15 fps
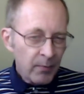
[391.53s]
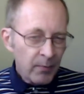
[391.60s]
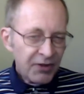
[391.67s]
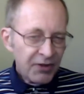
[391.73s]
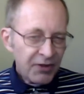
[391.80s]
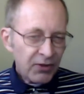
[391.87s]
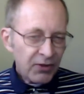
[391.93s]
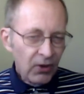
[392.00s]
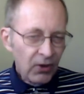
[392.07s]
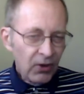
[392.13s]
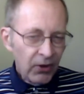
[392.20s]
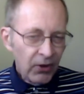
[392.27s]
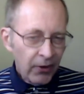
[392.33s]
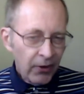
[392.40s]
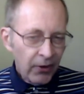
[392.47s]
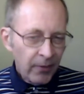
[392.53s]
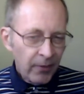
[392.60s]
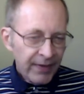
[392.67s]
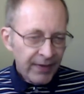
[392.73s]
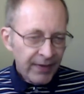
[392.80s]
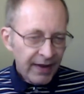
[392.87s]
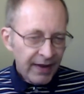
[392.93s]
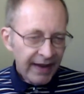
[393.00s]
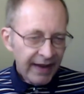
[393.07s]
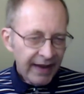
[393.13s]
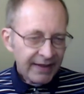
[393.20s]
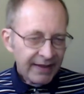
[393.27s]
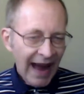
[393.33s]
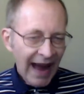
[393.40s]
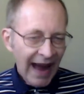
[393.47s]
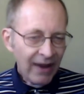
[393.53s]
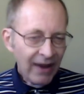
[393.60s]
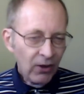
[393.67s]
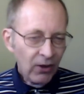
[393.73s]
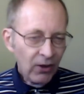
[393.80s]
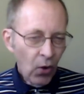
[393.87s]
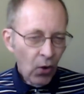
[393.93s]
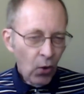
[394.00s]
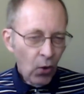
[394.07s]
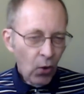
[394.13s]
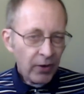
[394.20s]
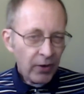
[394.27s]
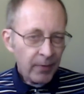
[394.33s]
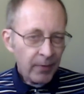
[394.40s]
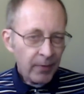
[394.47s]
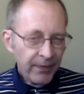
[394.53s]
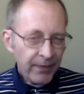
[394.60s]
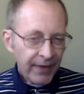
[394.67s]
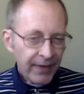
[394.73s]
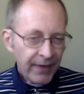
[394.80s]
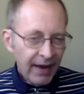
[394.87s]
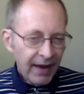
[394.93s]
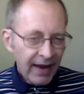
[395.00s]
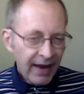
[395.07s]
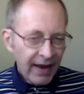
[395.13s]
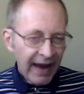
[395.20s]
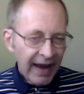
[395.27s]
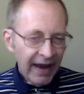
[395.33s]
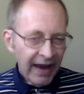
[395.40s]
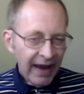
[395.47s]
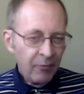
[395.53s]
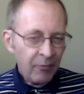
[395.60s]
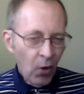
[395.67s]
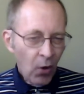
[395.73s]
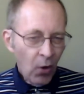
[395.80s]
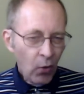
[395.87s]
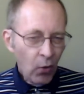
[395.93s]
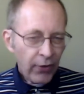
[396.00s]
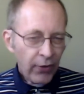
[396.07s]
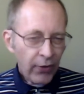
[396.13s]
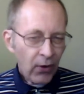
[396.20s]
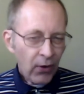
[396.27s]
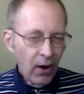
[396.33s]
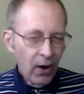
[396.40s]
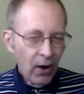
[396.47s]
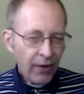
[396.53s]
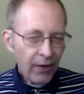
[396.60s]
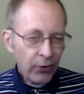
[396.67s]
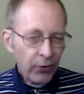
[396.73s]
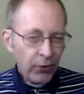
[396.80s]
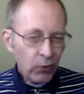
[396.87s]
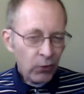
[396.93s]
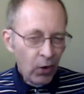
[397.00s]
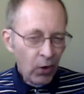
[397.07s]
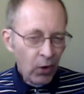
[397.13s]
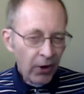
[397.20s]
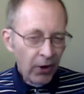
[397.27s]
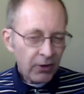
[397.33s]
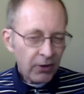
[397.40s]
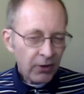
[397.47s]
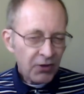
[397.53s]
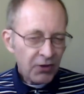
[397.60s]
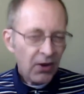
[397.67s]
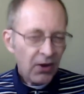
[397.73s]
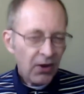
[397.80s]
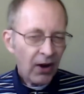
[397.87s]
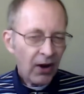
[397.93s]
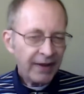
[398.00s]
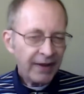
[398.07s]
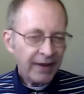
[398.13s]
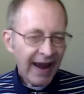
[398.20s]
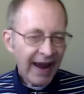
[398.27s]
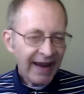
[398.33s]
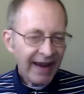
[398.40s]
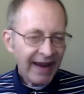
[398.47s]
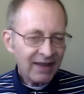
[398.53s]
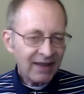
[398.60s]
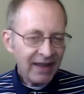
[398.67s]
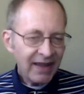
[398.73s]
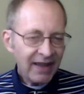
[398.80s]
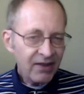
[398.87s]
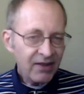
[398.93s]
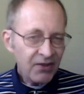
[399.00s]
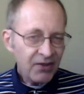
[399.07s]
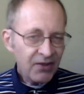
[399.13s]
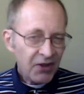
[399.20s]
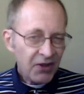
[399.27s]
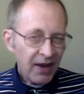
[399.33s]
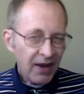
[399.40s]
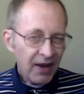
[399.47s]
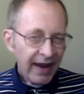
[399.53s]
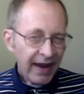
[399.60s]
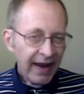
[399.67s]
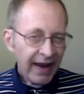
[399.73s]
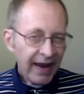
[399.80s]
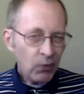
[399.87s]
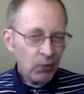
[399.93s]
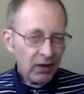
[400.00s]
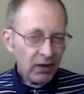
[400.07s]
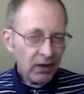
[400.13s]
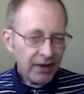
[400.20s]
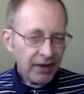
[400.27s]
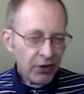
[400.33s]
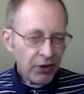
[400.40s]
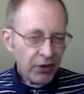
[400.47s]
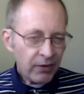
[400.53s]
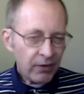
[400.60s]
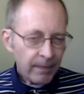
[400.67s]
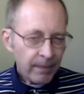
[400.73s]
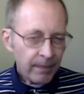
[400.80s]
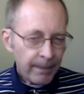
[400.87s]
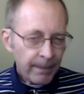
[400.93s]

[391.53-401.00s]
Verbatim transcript: Missler and Kyle Odom have both authored works on aliens and religion.